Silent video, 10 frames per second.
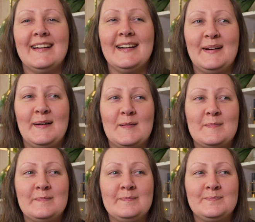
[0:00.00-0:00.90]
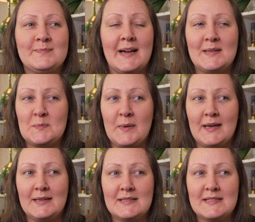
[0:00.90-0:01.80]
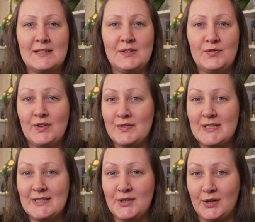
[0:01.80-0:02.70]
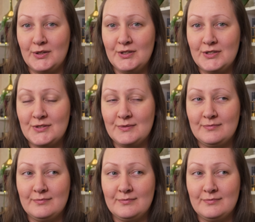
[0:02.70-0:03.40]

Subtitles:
I spent $15